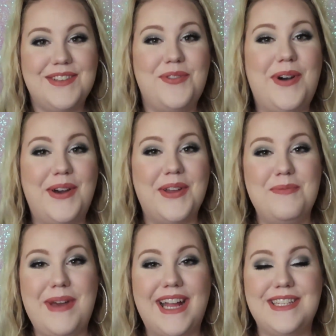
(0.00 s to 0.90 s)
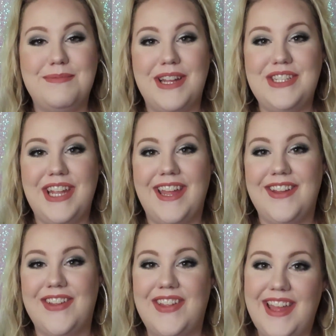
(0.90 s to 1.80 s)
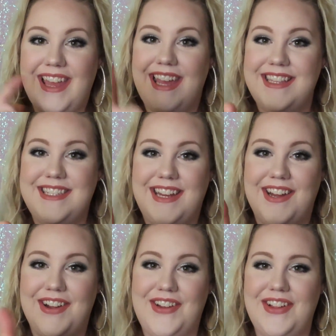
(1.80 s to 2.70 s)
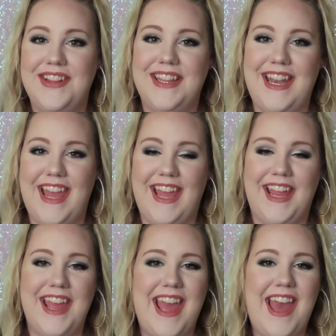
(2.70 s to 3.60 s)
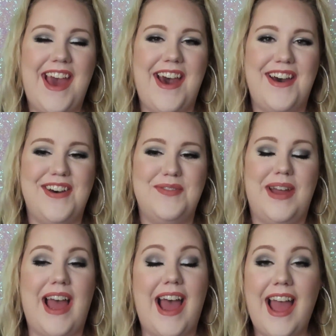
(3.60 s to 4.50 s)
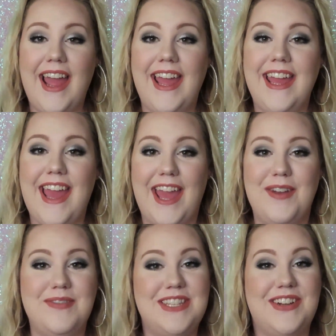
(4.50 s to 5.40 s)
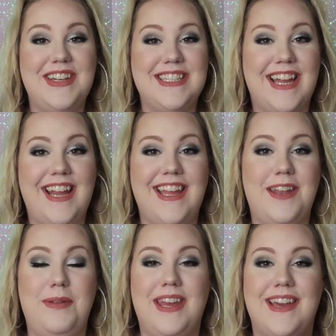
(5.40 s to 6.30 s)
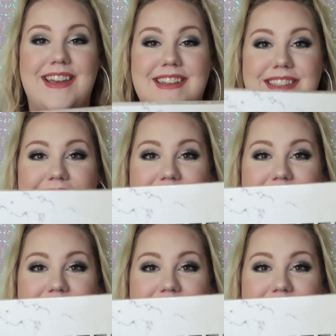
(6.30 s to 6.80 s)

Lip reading: welcome back to my channel. It's your girl Lanea. I am so excited because